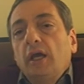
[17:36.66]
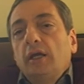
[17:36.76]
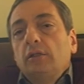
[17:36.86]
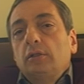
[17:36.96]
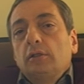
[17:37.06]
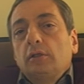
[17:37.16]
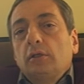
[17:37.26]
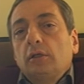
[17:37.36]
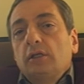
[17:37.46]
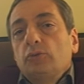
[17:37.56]
and
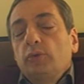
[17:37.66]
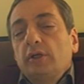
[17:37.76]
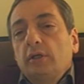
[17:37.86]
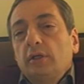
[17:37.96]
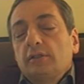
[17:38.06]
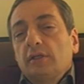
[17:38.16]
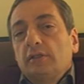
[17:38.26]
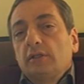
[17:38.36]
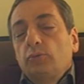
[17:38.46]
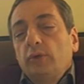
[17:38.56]
as I
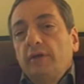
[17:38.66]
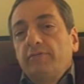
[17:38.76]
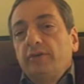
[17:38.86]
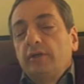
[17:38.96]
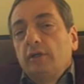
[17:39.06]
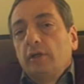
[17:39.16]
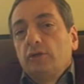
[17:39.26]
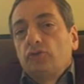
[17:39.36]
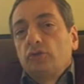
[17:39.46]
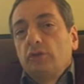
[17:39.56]
said, we have very
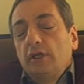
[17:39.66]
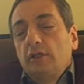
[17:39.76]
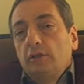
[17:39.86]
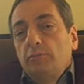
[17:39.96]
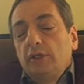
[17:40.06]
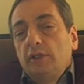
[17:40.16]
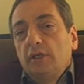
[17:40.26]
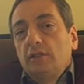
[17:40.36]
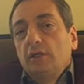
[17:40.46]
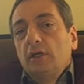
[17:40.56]
large data, big
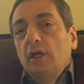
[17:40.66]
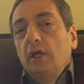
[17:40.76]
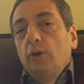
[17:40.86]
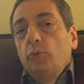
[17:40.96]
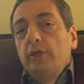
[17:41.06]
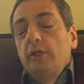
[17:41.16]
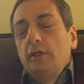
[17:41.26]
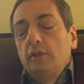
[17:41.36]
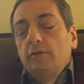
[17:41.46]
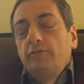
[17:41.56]
data. We
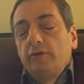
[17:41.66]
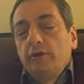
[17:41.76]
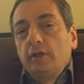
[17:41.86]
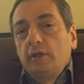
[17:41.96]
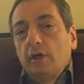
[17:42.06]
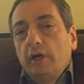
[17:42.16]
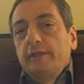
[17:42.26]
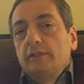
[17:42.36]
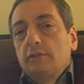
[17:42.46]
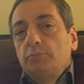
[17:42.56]
need very high
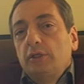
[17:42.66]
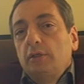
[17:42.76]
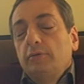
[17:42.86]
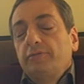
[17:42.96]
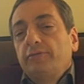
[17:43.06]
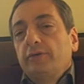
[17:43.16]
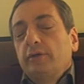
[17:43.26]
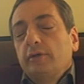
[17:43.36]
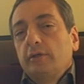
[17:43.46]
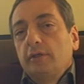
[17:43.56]
speed of
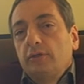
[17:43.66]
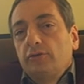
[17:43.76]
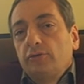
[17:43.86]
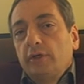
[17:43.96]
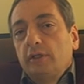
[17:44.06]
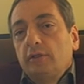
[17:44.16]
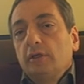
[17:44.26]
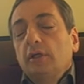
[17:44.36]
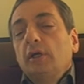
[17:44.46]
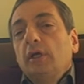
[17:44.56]
internet
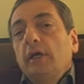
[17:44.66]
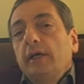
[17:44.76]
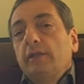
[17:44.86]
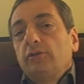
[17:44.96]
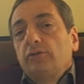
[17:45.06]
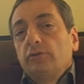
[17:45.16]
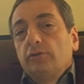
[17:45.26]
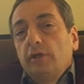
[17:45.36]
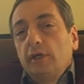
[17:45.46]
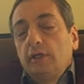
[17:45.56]
and
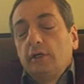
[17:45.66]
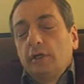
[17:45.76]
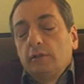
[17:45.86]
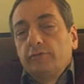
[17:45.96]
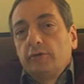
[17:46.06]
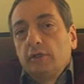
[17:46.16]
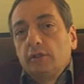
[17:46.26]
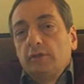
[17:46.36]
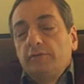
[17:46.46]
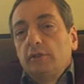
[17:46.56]
any kind of
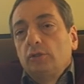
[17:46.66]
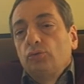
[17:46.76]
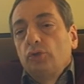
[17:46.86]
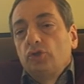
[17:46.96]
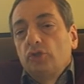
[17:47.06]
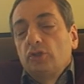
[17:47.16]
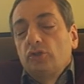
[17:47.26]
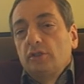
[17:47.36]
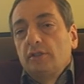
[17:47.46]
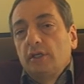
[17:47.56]
connectivity to exchange
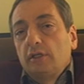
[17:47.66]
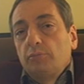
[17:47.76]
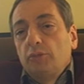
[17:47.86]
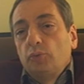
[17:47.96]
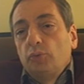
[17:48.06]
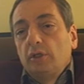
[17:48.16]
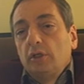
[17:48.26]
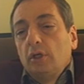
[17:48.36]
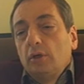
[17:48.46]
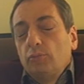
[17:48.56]
this data between
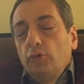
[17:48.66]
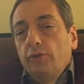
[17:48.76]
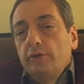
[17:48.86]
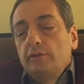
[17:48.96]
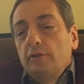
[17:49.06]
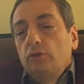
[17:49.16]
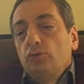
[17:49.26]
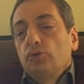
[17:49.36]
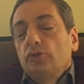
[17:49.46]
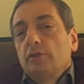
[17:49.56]
both
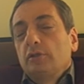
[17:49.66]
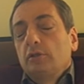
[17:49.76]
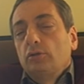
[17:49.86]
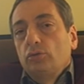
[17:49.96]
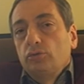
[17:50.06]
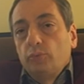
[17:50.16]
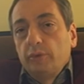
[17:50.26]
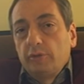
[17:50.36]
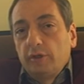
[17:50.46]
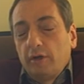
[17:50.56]
institutions and also
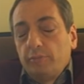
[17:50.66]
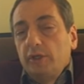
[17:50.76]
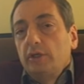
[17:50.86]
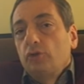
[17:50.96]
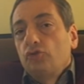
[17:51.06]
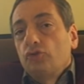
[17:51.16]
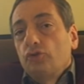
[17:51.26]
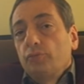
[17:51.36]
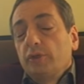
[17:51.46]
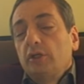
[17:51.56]
within Armenia and
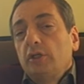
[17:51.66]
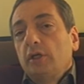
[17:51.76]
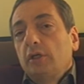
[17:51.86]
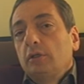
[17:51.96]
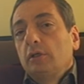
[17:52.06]
Germany, and